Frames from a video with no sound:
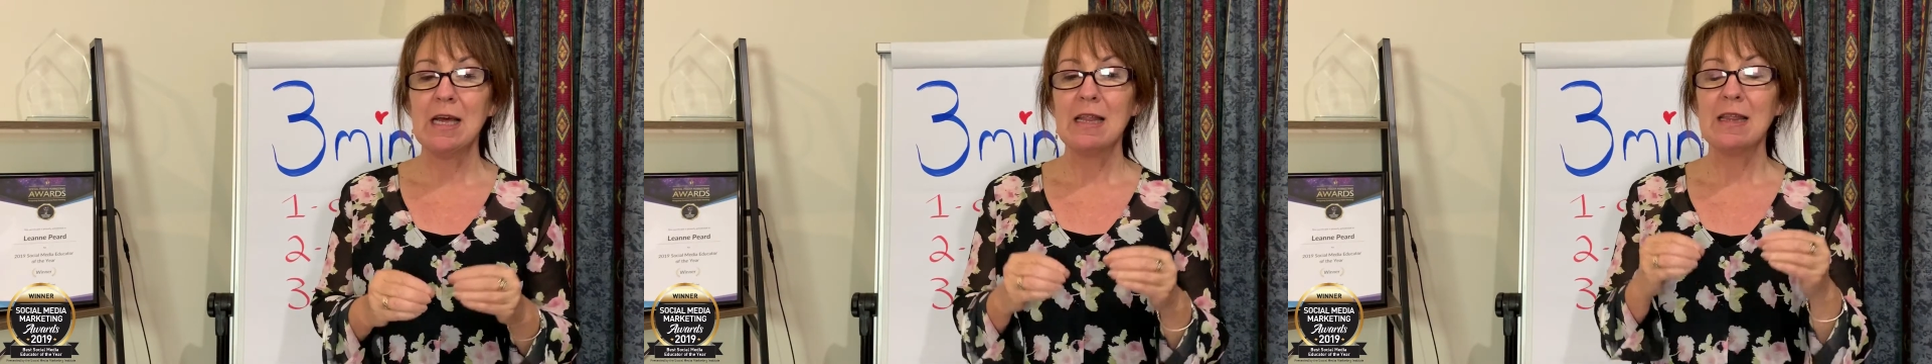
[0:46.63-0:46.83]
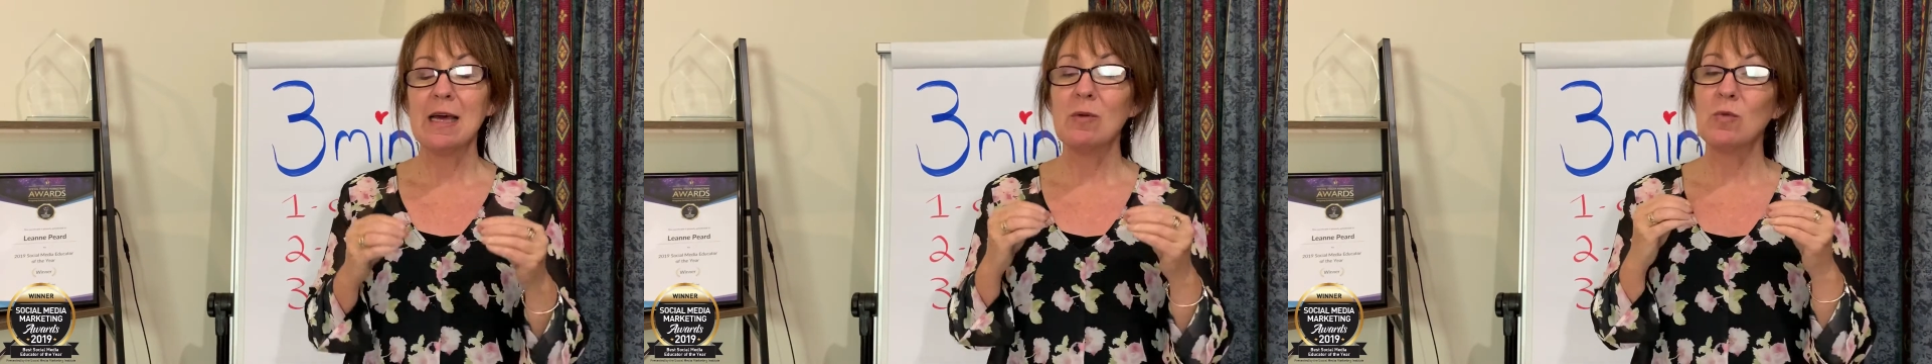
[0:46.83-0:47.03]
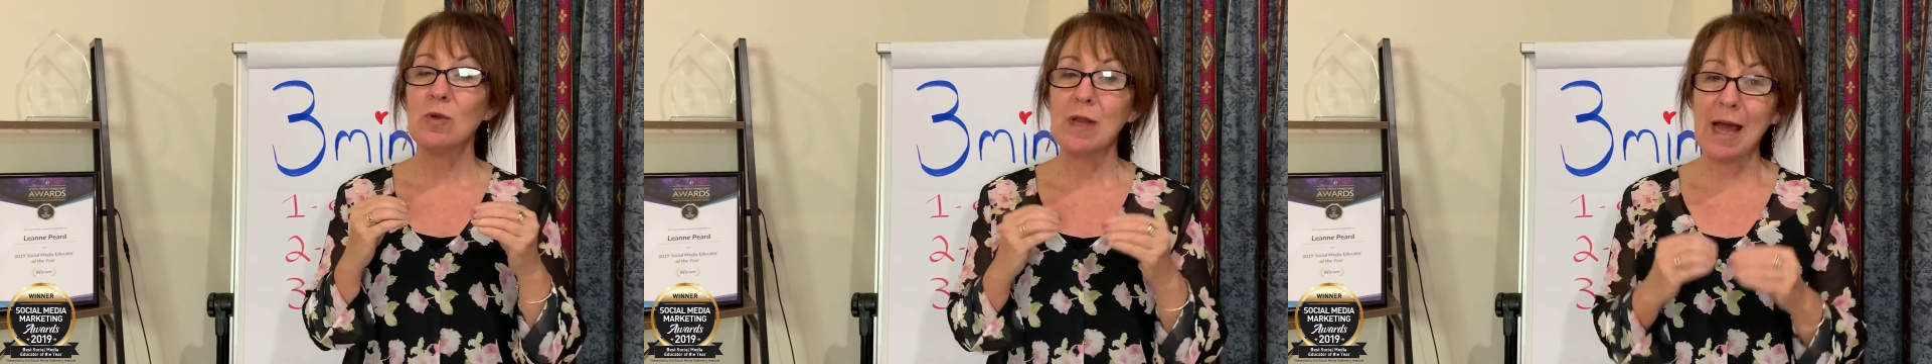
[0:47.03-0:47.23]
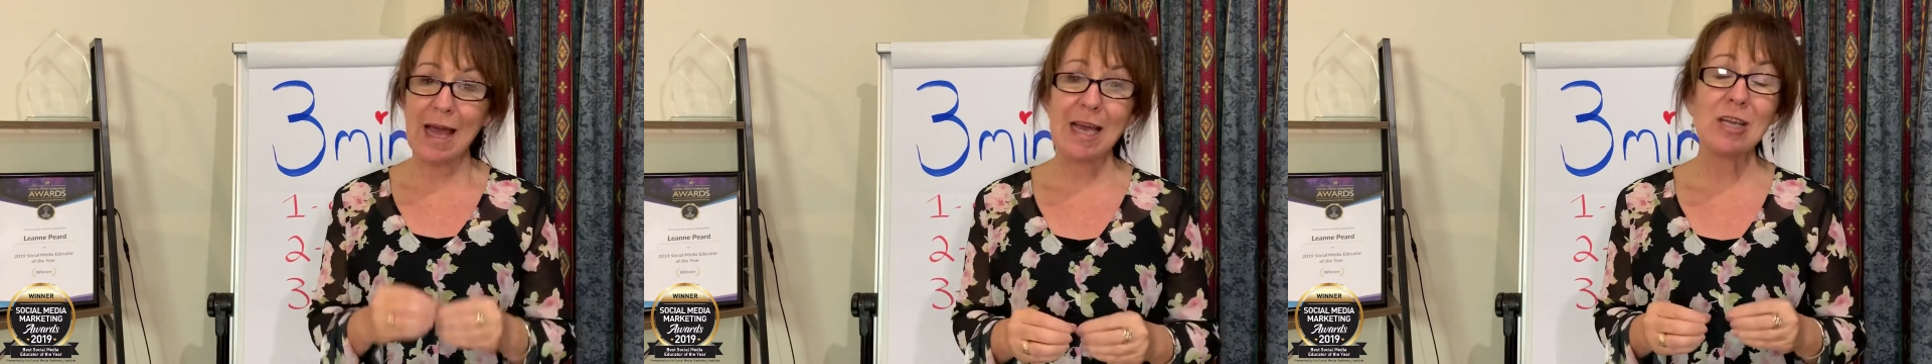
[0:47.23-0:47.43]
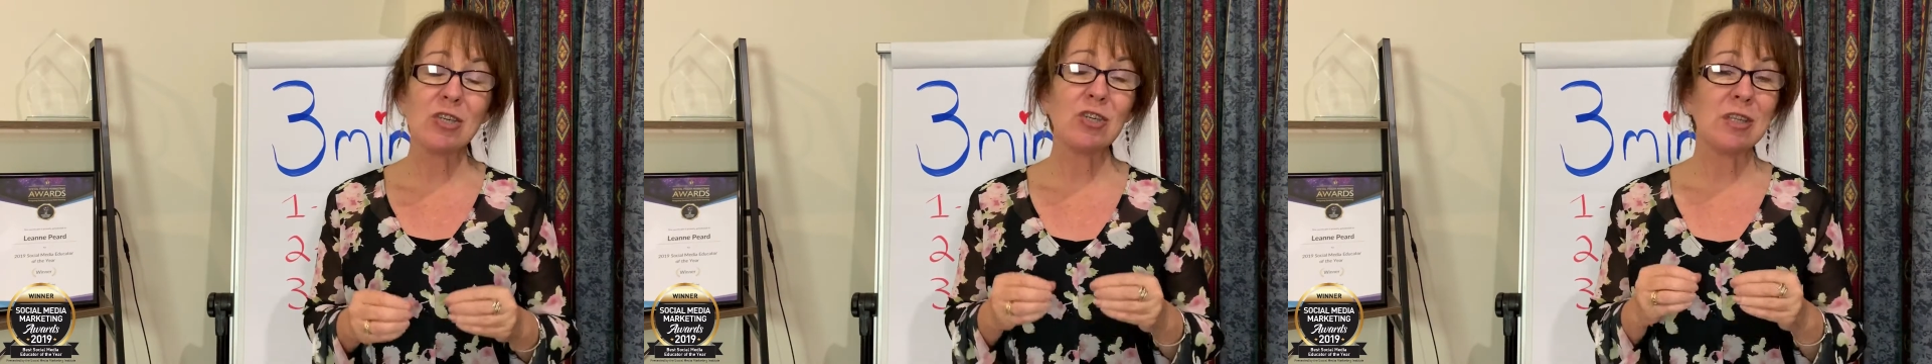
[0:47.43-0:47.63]
that will
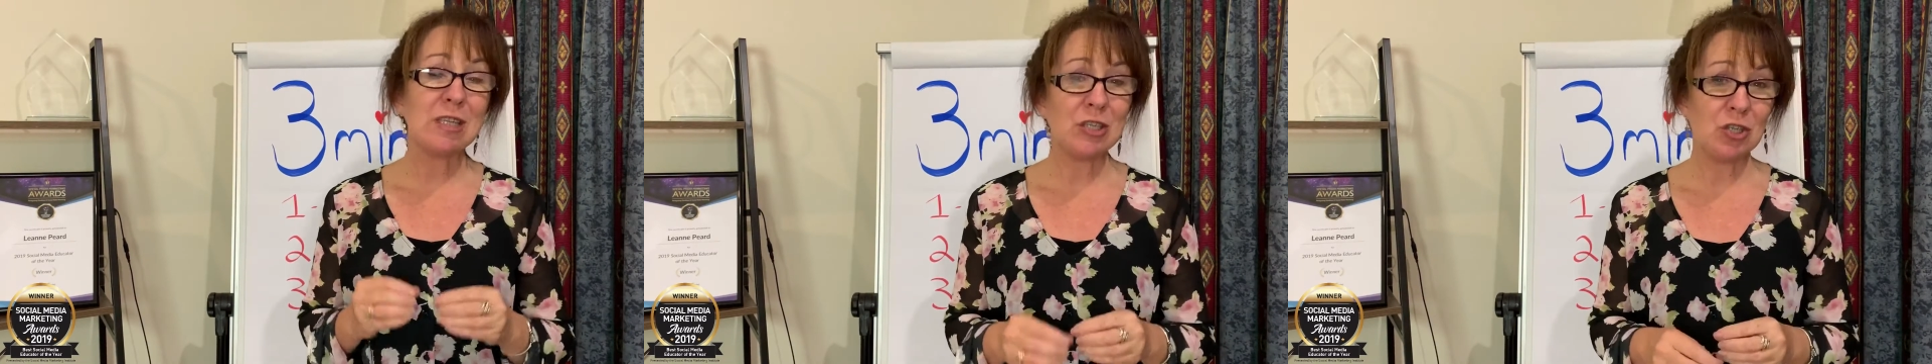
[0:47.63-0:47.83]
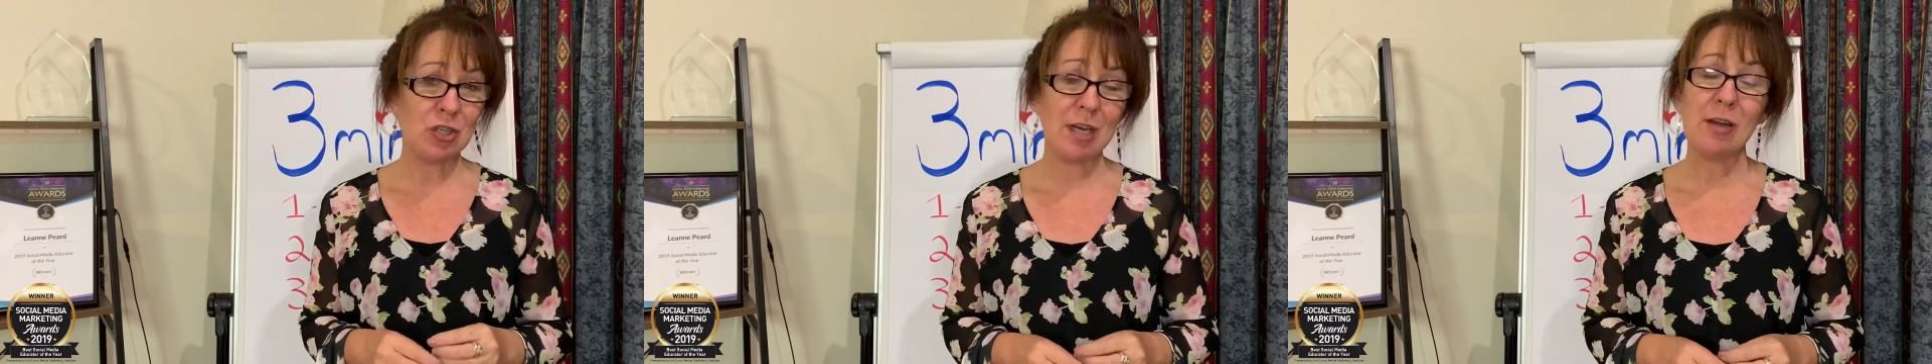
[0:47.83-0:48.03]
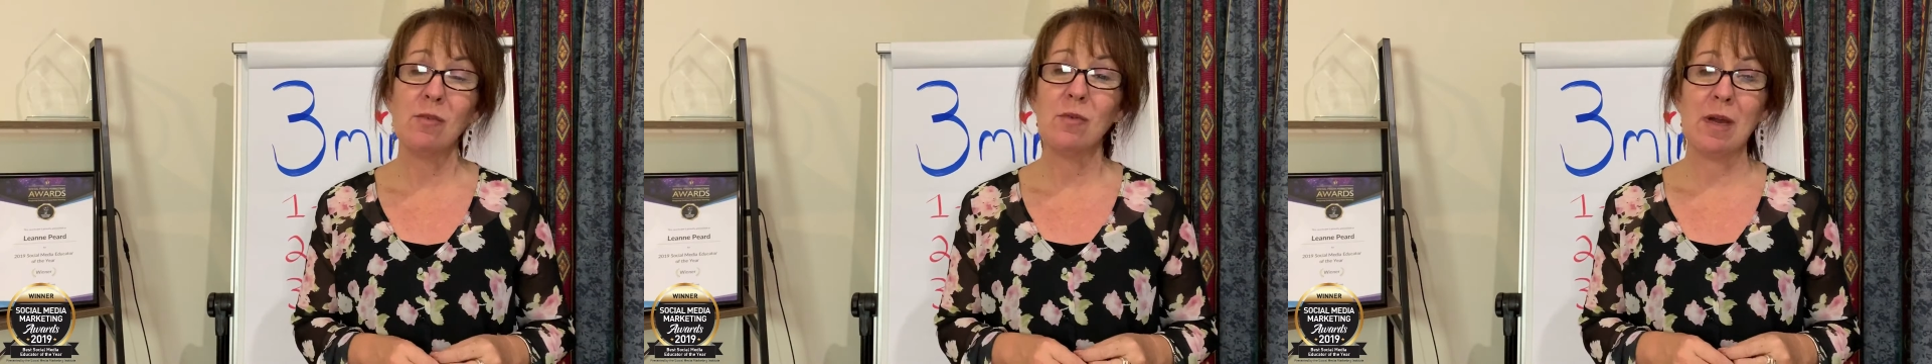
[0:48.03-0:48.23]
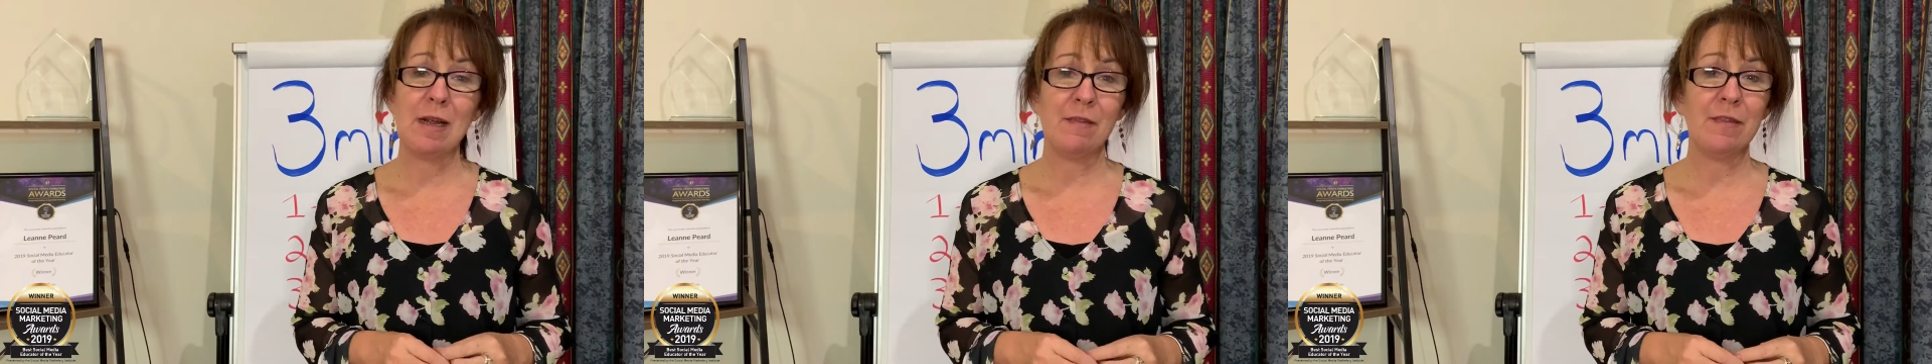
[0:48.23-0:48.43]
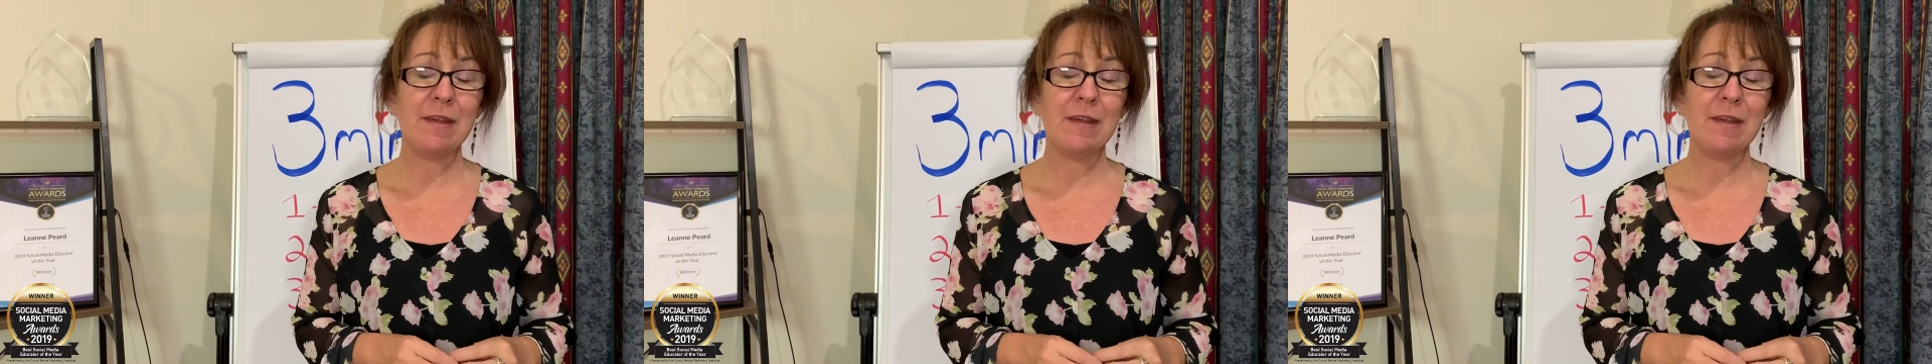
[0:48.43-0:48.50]
actually generate